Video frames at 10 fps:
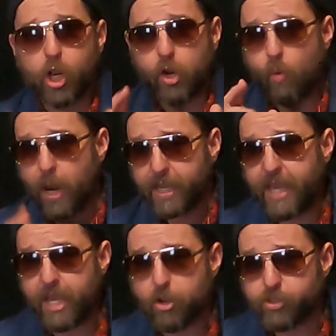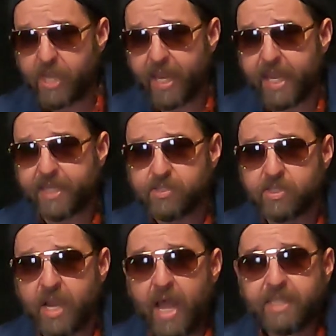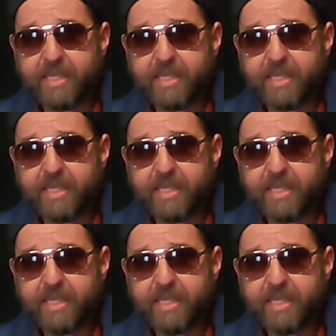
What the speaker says: you're going to want to get your tickets.